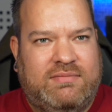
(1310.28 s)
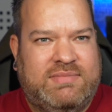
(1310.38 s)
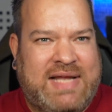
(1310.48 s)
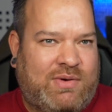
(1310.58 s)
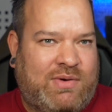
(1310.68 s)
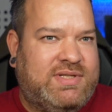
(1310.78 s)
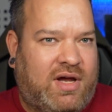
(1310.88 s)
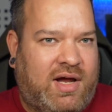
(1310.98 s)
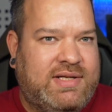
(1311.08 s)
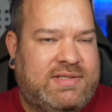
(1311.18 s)

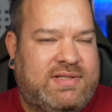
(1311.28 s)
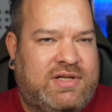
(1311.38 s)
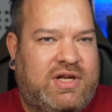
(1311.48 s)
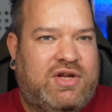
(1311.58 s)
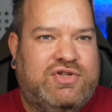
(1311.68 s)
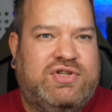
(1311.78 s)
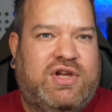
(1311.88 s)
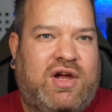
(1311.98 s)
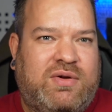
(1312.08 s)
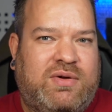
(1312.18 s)
downsides, and you can just
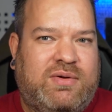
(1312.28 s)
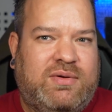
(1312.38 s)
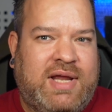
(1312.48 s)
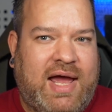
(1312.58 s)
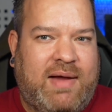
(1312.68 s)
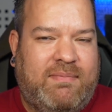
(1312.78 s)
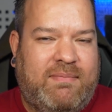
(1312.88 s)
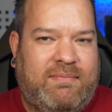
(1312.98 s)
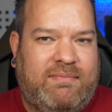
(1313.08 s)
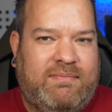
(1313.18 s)
go, yeah,
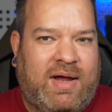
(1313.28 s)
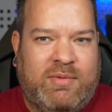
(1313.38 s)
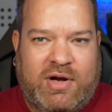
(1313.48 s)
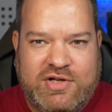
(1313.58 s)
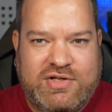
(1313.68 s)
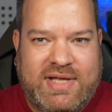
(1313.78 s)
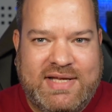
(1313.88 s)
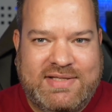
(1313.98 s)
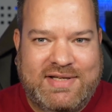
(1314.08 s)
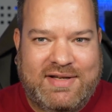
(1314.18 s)
I'm going to do
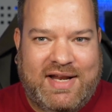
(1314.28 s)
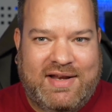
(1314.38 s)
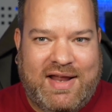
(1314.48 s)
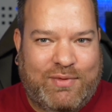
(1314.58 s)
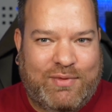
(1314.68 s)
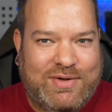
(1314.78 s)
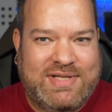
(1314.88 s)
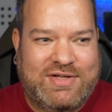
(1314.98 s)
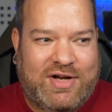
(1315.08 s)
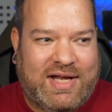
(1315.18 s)
this, and then everyone else
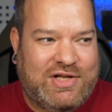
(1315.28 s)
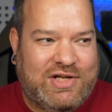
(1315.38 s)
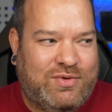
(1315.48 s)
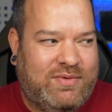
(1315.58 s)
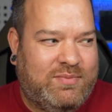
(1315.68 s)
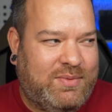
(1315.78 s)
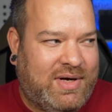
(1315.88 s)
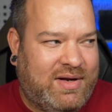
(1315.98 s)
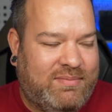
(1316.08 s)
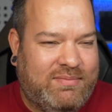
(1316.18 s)
has got to catch up with me
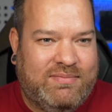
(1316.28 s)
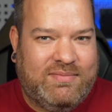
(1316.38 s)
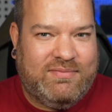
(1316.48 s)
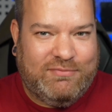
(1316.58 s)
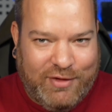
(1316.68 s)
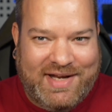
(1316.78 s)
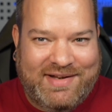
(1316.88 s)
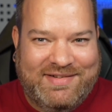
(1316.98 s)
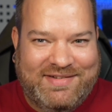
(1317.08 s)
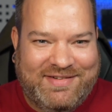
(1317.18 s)
when I'm
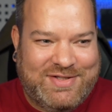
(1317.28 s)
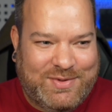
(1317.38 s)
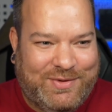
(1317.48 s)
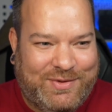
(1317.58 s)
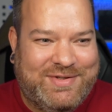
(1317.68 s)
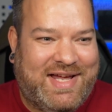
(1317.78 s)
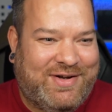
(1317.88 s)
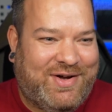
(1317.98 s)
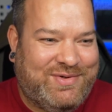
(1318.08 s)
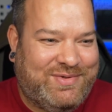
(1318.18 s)
running towards that
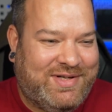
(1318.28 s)
goal.